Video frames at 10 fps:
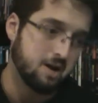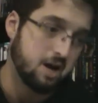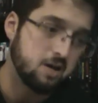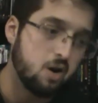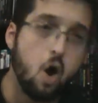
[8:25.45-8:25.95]

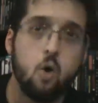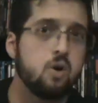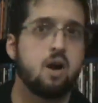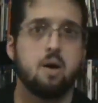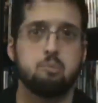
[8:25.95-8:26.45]
I didn't own
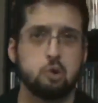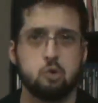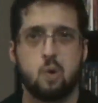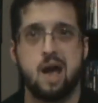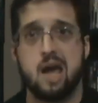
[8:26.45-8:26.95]
it on
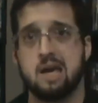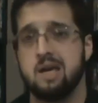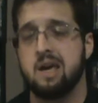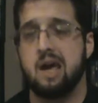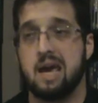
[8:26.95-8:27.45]
Blu-ray,
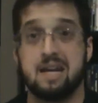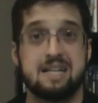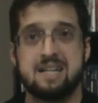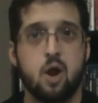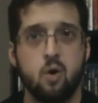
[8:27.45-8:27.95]
and I
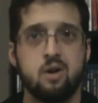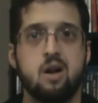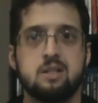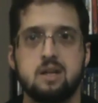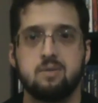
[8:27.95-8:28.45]
didn't own it
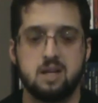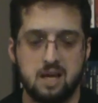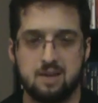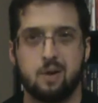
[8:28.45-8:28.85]
on DVD.